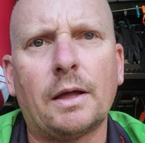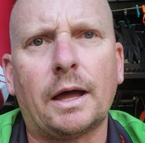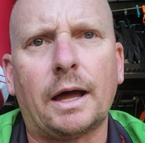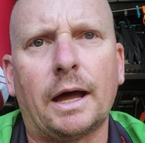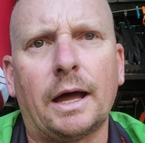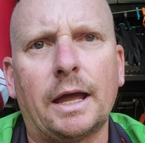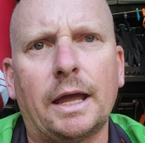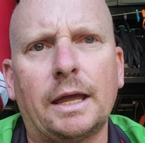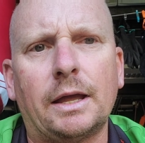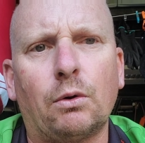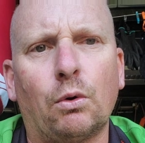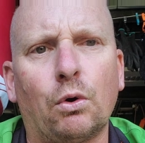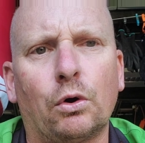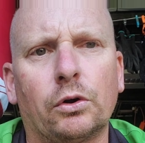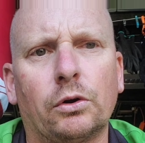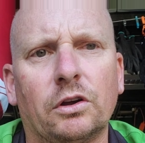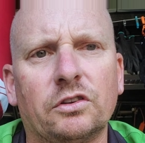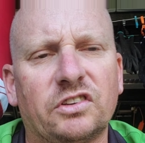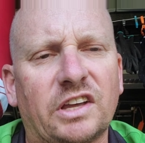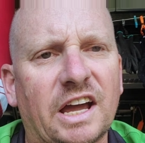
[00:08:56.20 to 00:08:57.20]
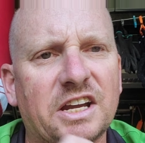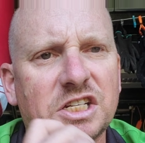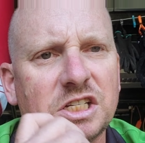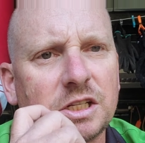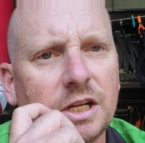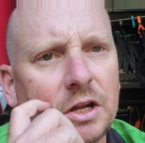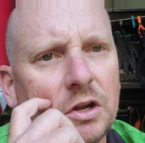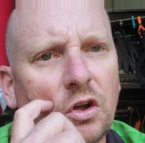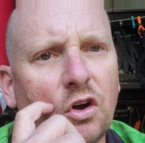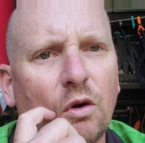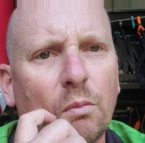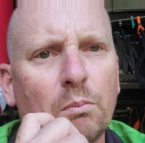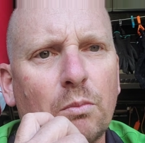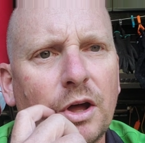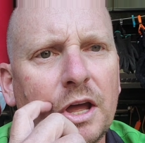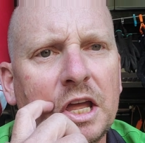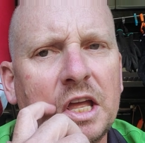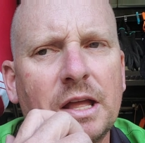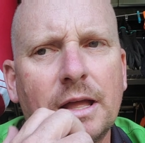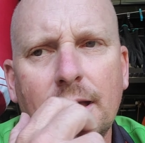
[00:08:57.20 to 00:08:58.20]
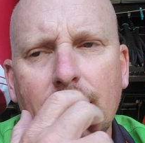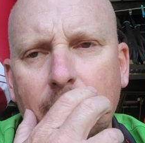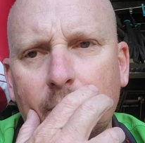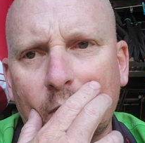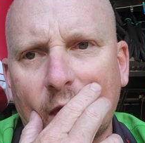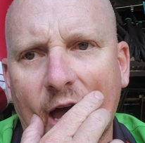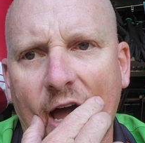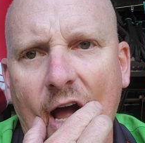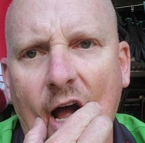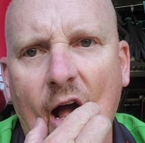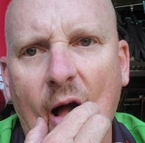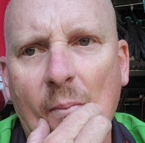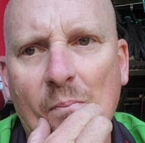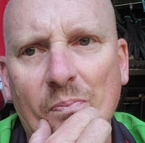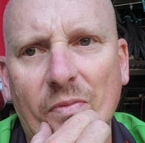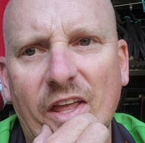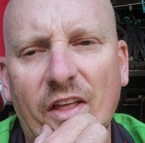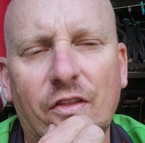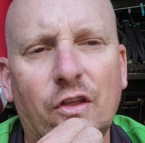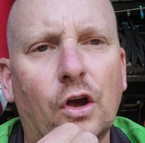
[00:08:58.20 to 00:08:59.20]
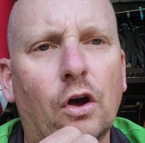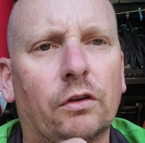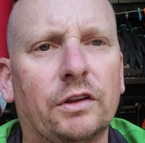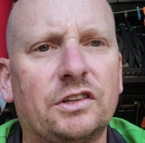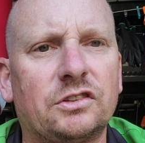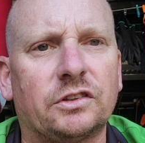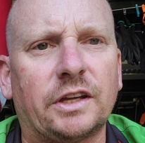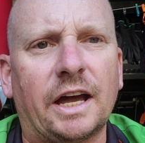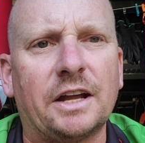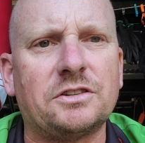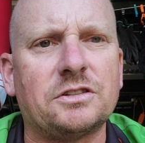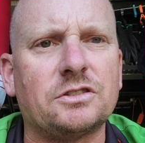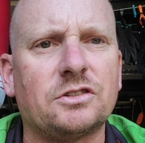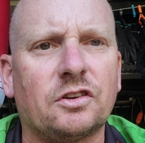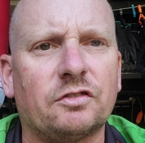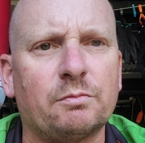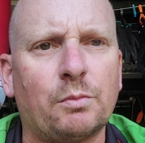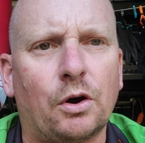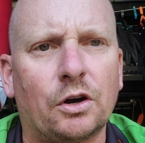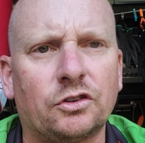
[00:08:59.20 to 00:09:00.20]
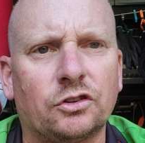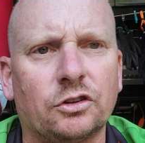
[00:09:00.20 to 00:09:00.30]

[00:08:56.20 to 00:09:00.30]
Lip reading: a organisation that helped me in the early stages of my